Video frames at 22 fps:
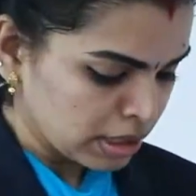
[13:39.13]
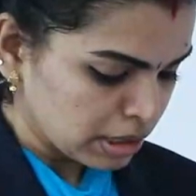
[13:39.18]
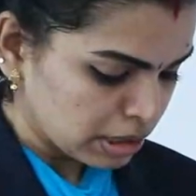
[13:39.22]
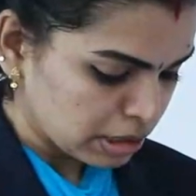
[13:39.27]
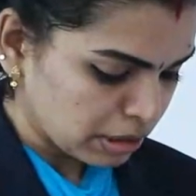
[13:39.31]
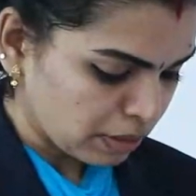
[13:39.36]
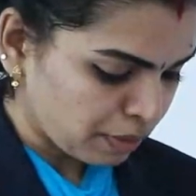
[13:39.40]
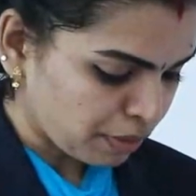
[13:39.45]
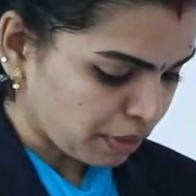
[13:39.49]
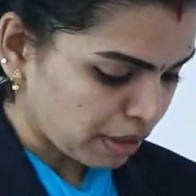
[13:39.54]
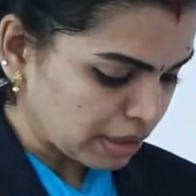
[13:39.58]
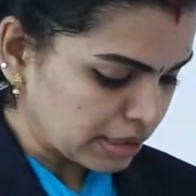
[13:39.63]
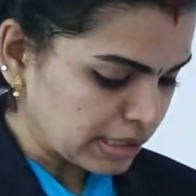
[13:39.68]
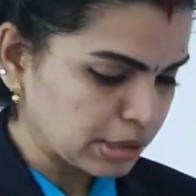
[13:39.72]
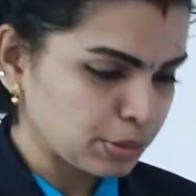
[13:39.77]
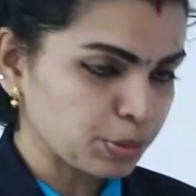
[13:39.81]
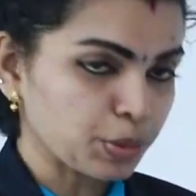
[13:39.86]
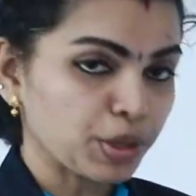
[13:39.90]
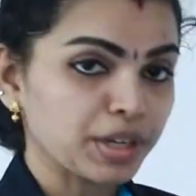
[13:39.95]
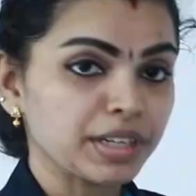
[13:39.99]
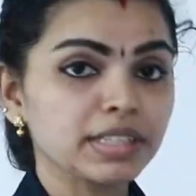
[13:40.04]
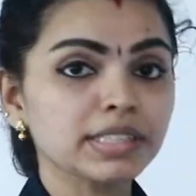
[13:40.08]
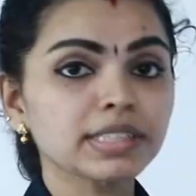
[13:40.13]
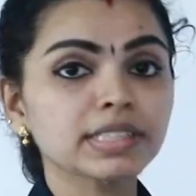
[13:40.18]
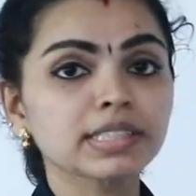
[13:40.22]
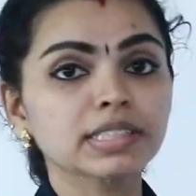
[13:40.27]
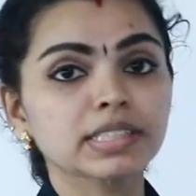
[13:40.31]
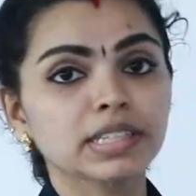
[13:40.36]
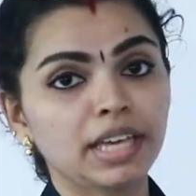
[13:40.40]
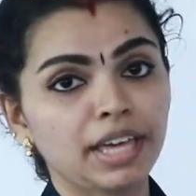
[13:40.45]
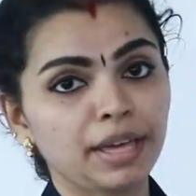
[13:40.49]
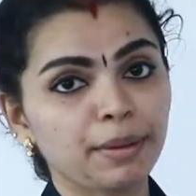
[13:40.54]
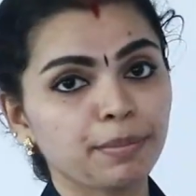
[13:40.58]
So first one
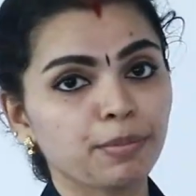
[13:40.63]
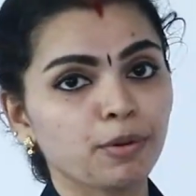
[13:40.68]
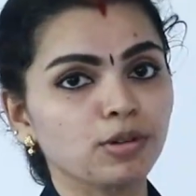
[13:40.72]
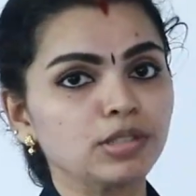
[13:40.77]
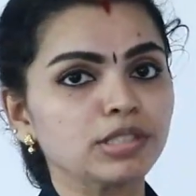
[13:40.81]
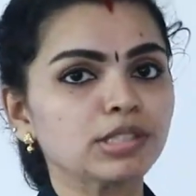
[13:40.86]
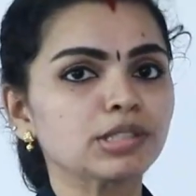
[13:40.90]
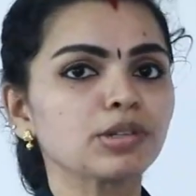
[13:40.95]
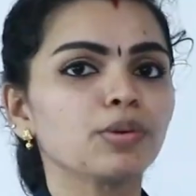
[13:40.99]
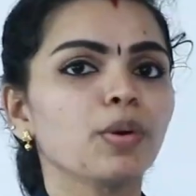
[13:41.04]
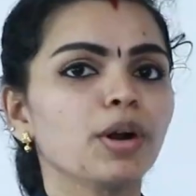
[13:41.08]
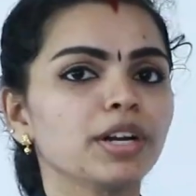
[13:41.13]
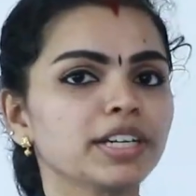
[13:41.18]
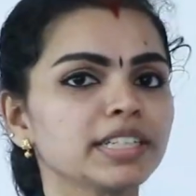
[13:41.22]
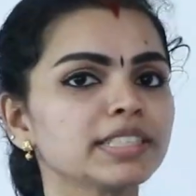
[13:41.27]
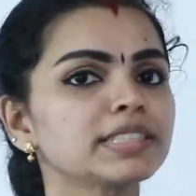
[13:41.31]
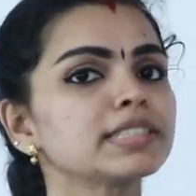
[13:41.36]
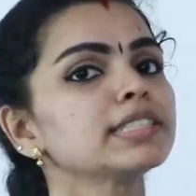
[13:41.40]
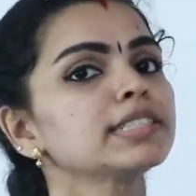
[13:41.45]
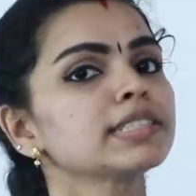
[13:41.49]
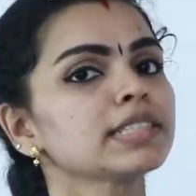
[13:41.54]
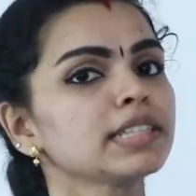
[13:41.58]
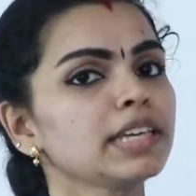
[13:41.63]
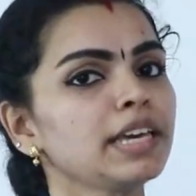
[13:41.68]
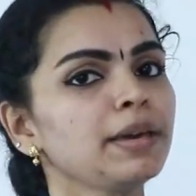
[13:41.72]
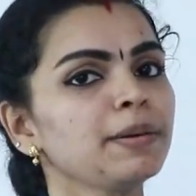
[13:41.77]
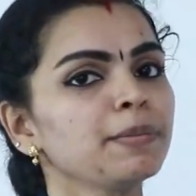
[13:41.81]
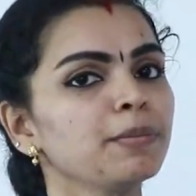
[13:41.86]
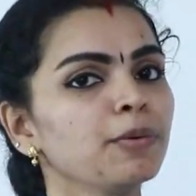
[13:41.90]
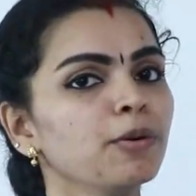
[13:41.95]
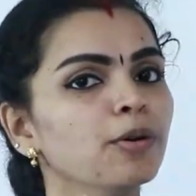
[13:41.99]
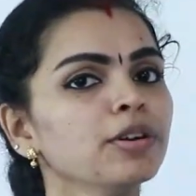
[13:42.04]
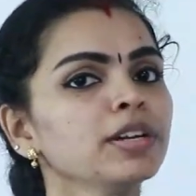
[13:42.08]
is keyboard. So what is this
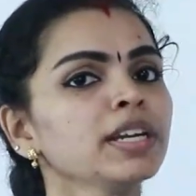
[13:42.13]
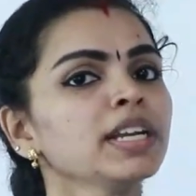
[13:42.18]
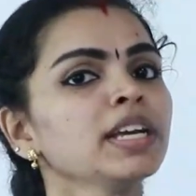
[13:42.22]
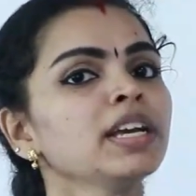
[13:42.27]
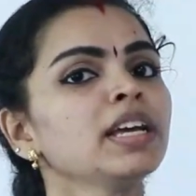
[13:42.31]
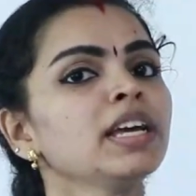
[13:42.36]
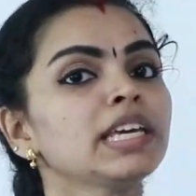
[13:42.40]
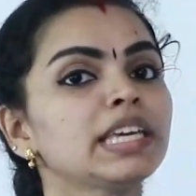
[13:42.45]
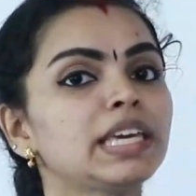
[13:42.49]
keyboard?